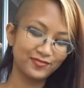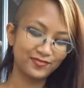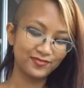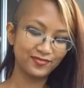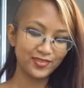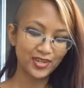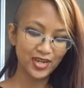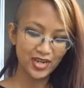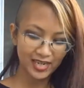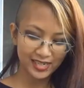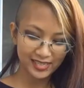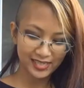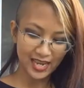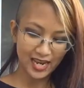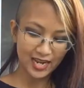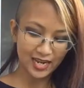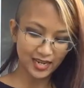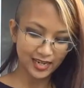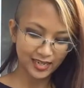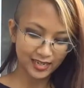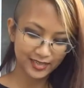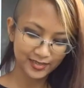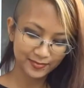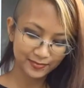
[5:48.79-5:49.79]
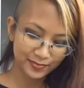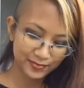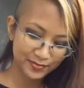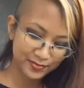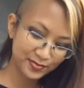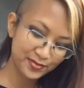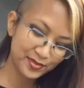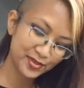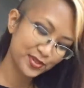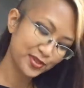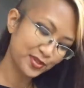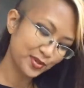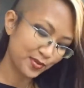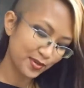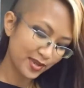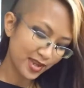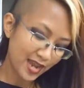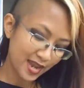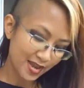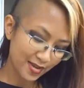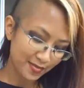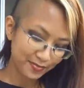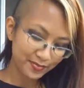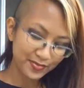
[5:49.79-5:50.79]
Very exciting. So
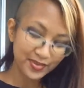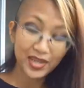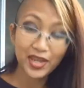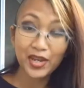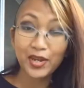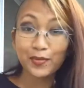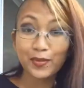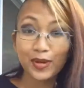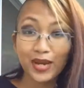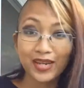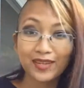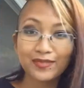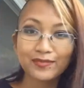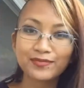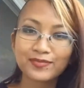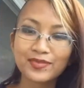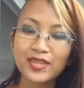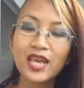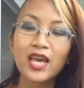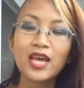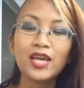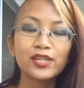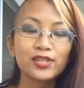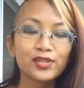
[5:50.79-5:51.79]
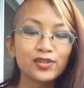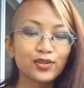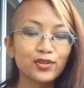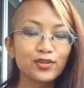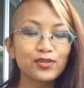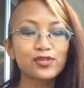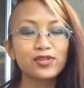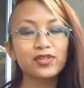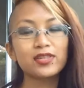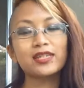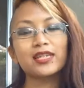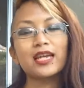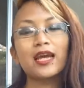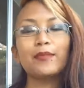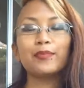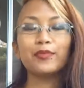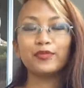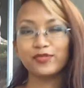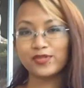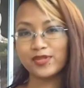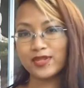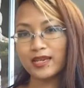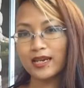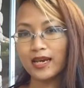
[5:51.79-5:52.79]
yeah, anyway. So those are the type
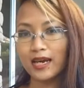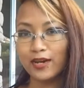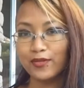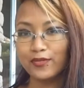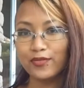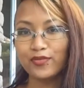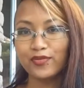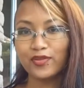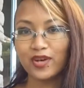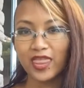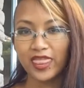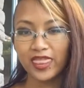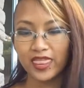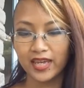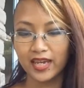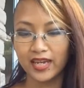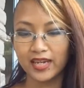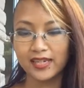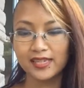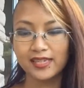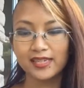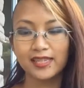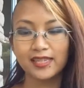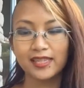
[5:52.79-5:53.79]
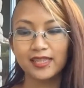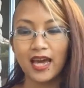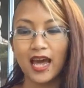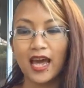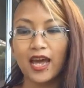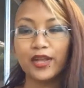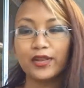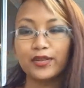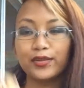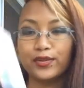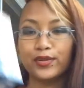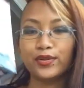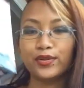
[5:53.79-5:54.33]
of fun things that Loot